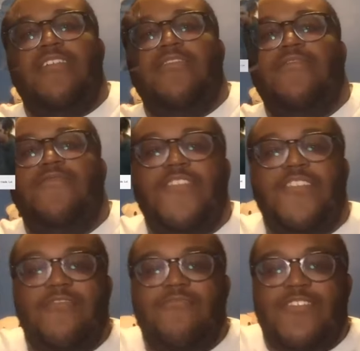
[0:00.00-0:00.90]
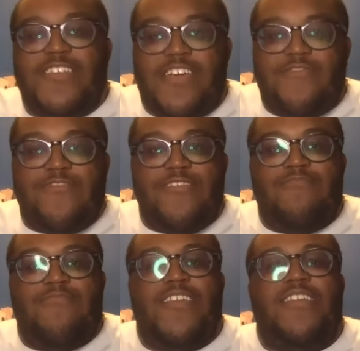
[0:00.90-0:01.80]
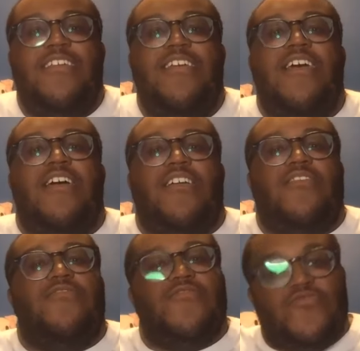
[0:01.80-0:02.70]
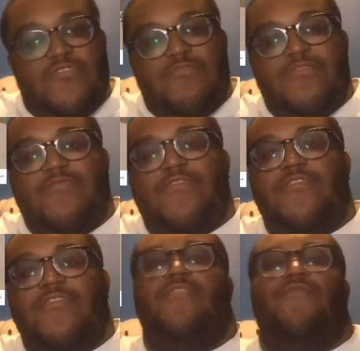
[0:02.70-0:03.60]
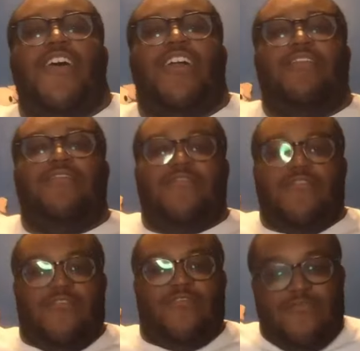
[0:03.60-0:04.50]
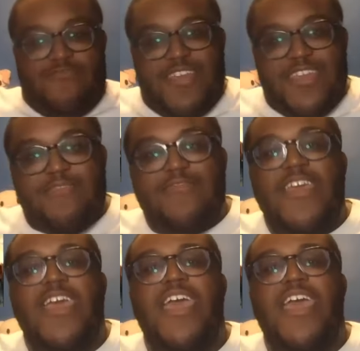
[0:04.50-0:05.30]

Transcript: This video would definitely be a good tribute to Nirvana's Kurt Cobain,